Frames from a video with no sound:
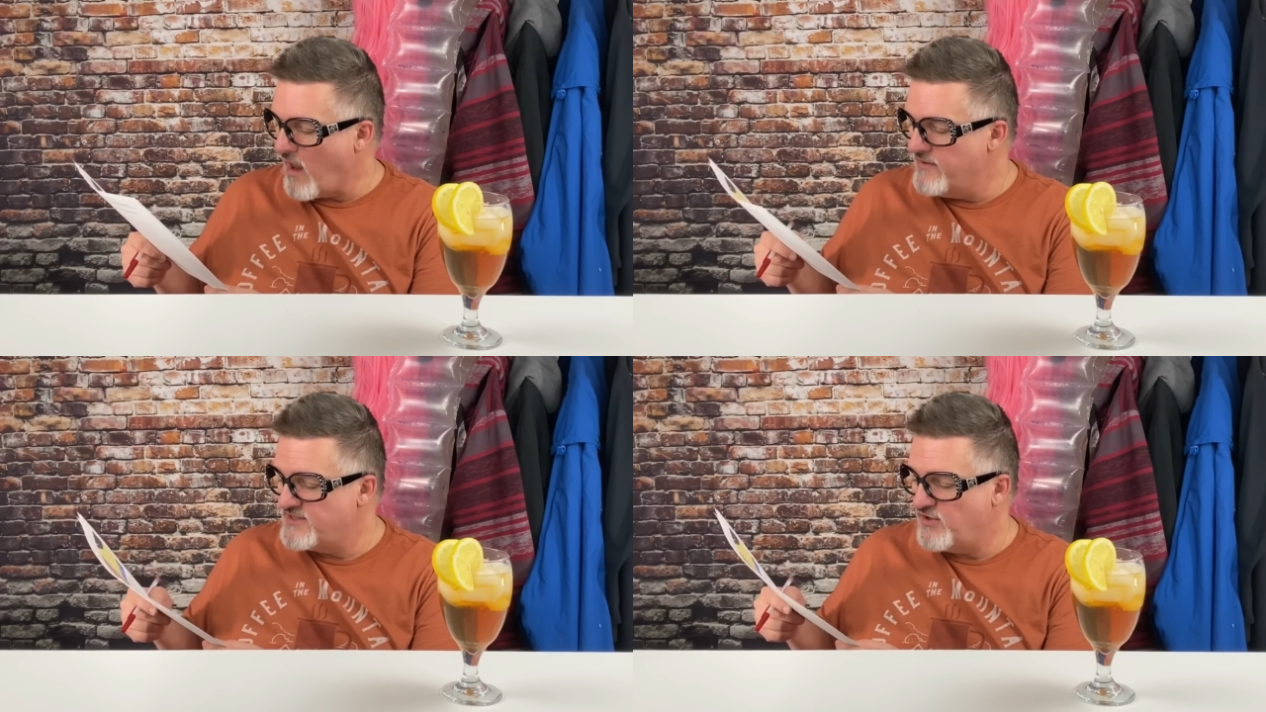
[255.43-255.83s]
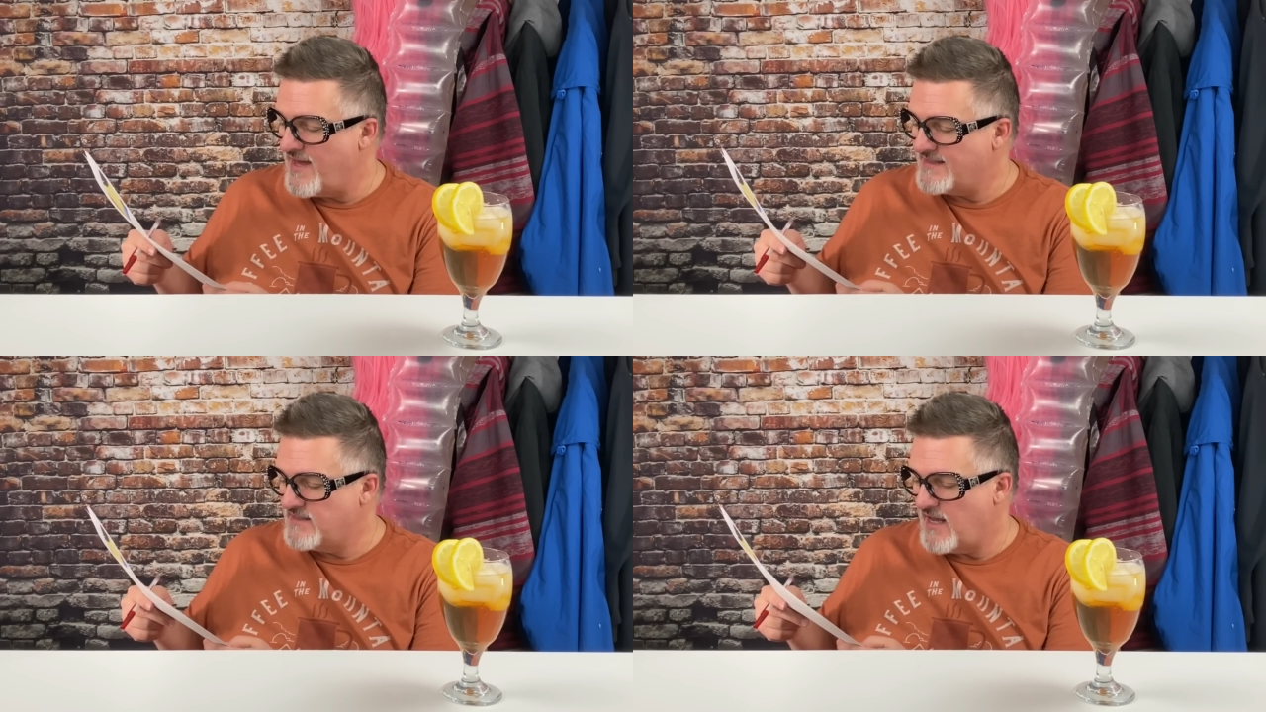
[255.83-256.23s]

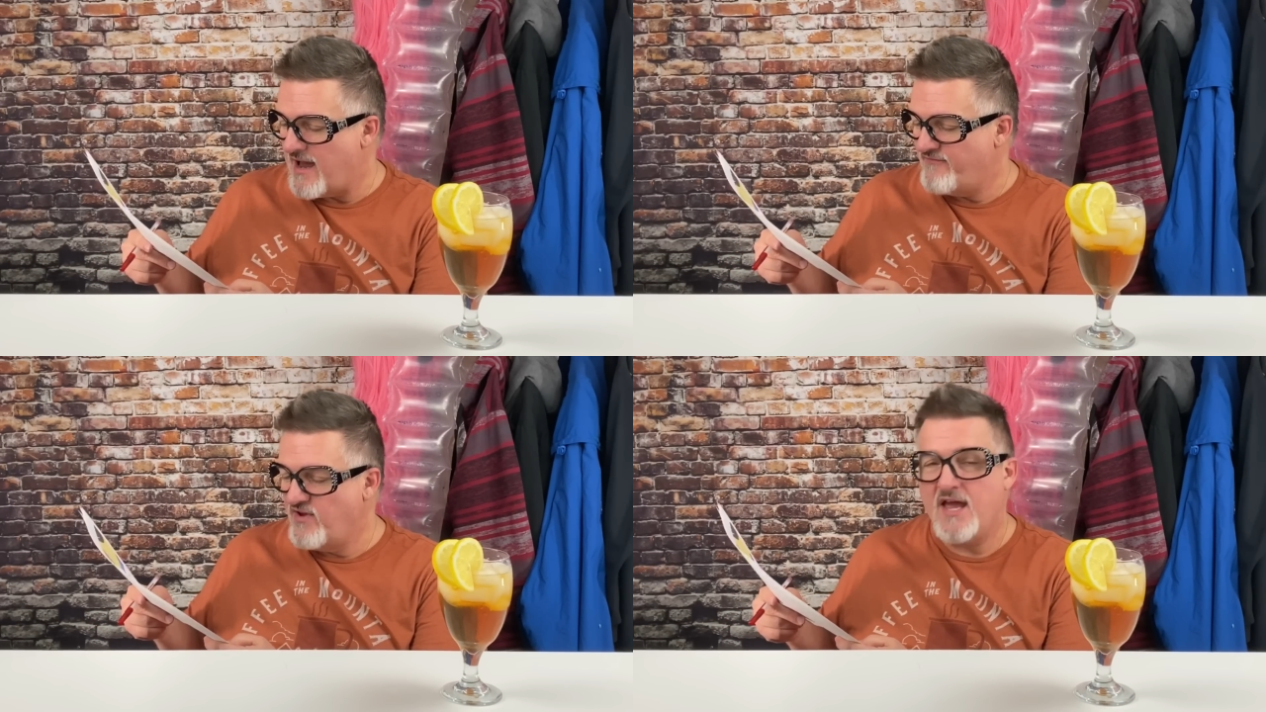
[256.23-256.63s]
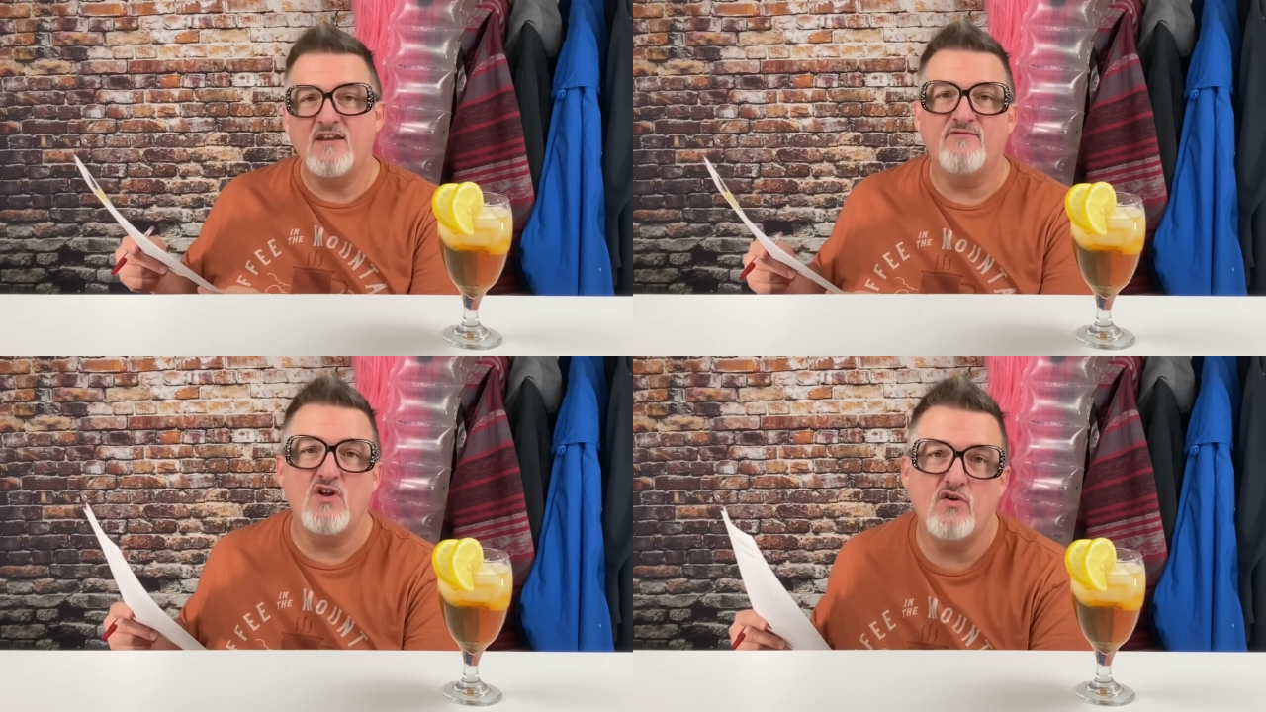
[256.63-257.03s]
so I've kind
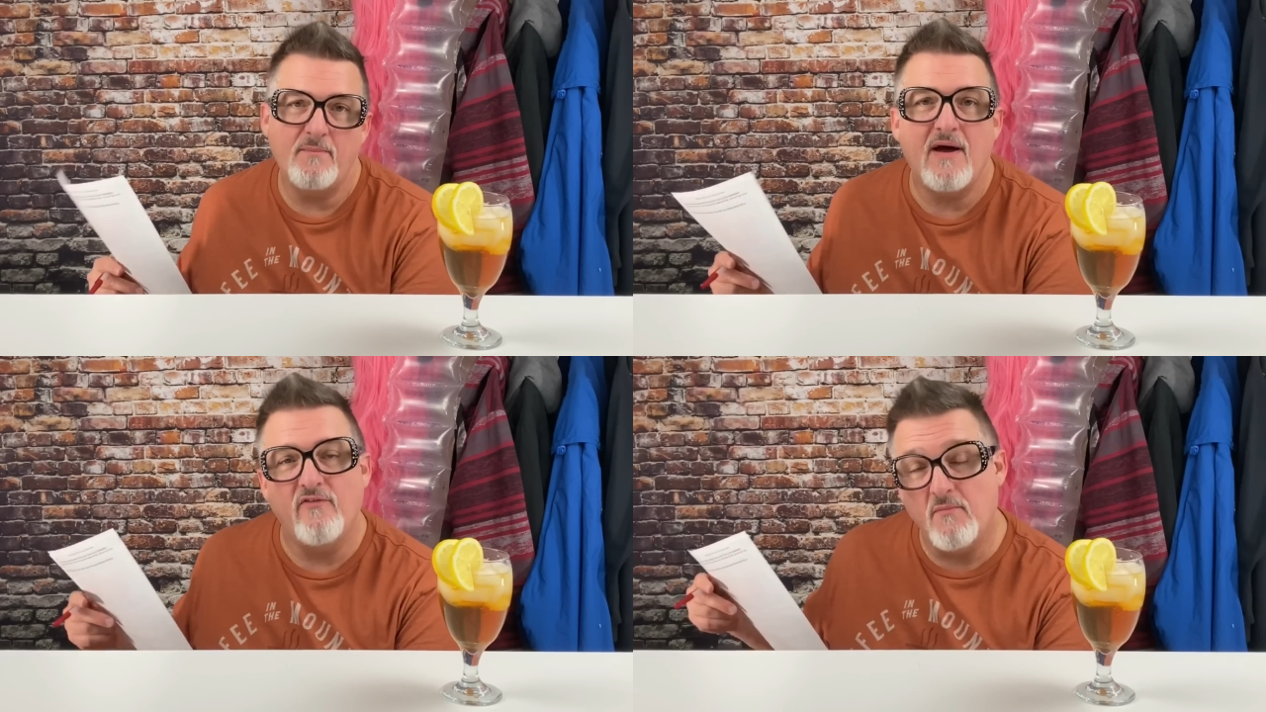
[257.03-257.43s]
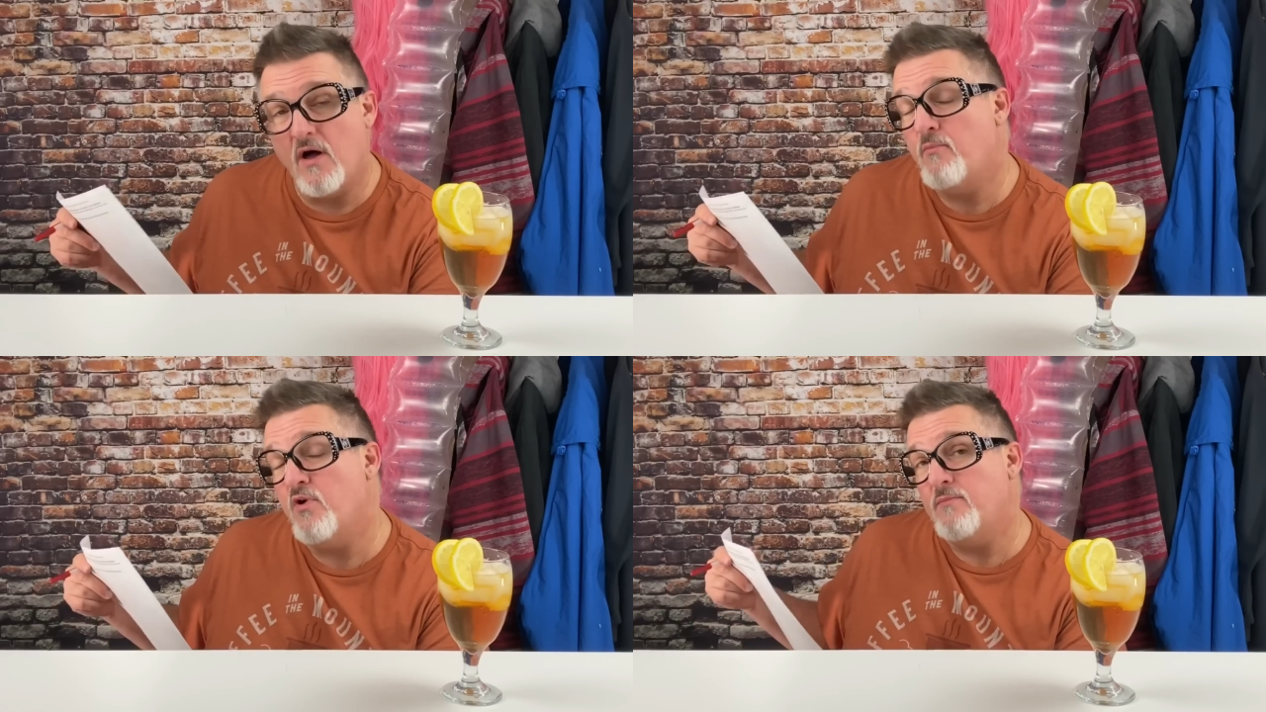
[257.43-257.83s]
of known about the
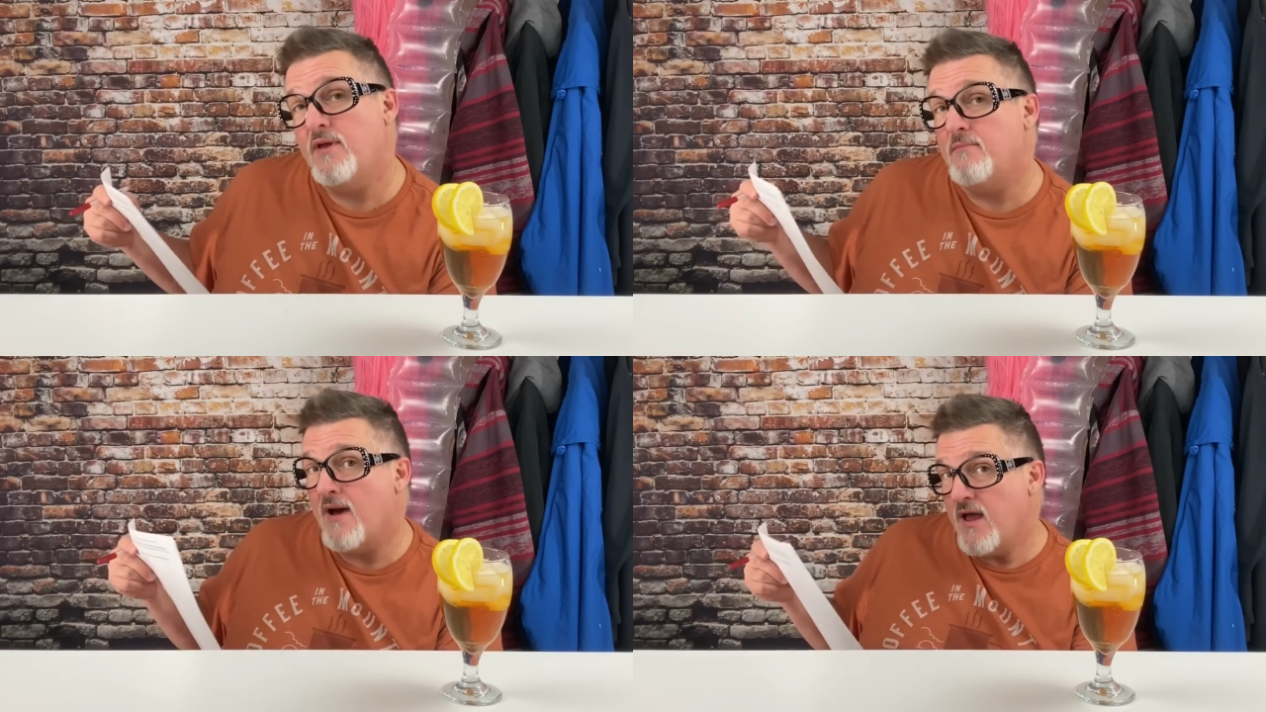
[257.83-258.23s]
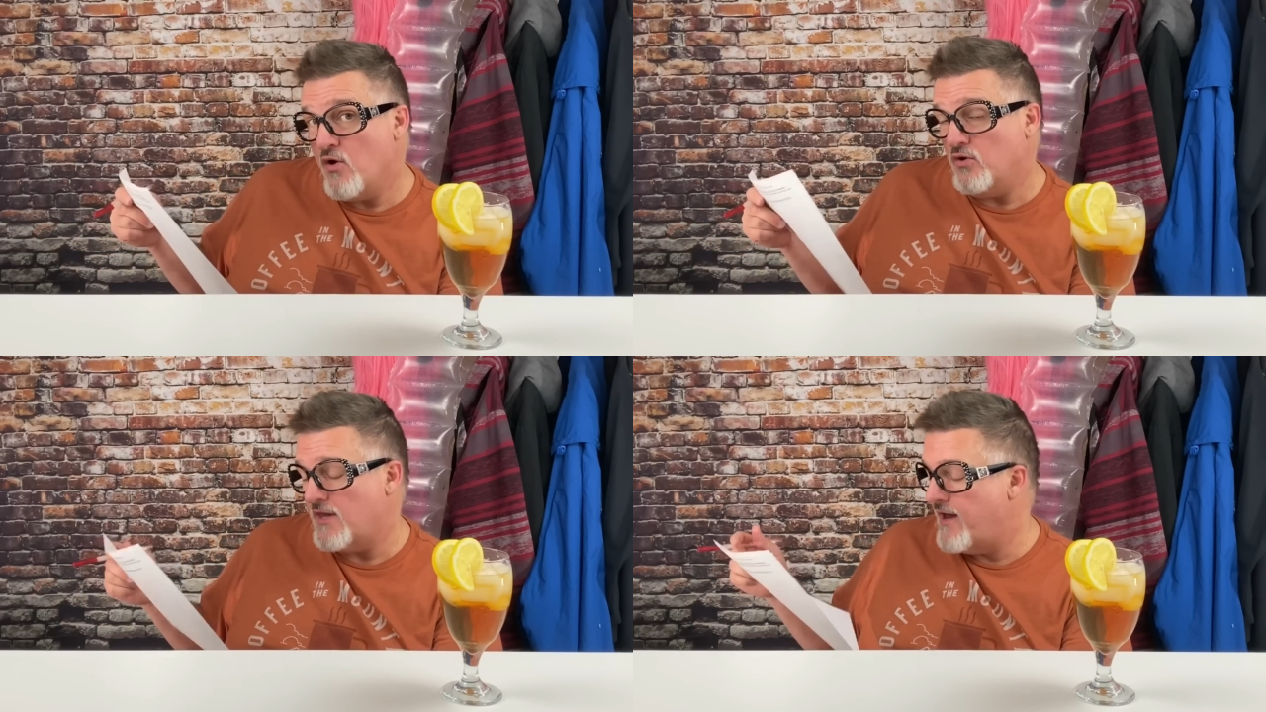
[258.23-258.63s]
ballpoint pen my
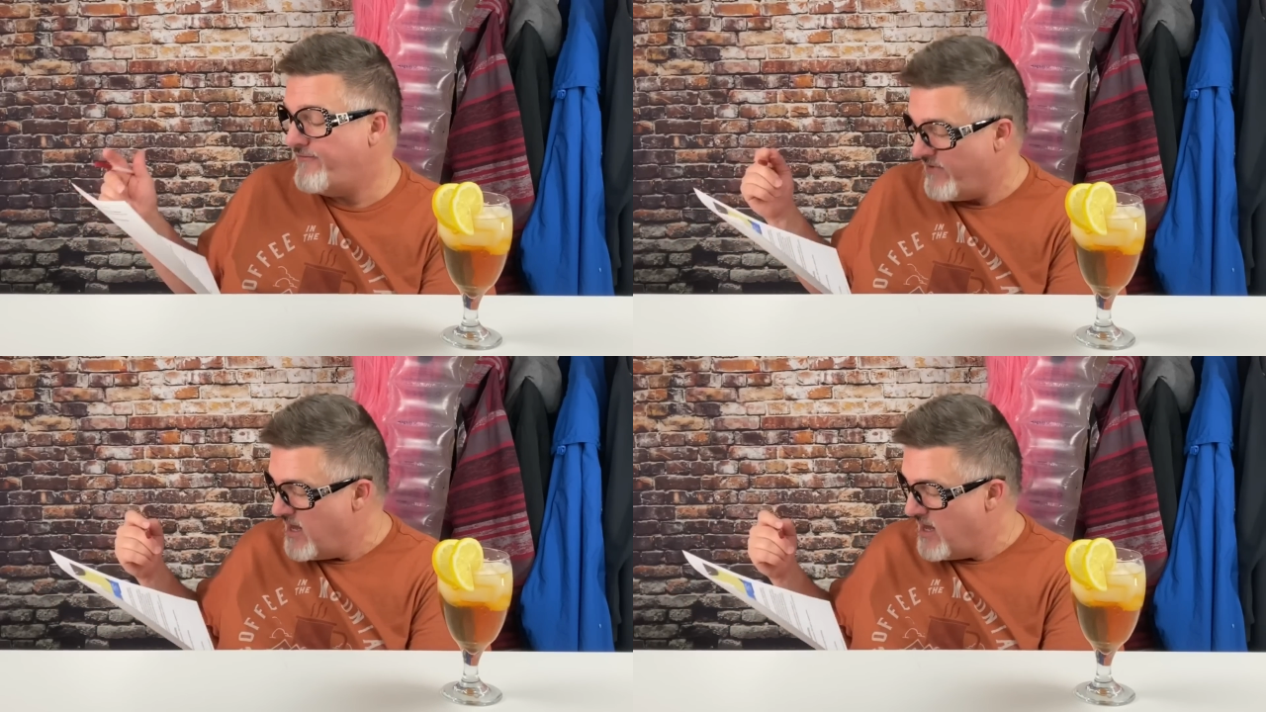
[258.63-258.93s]
whole life.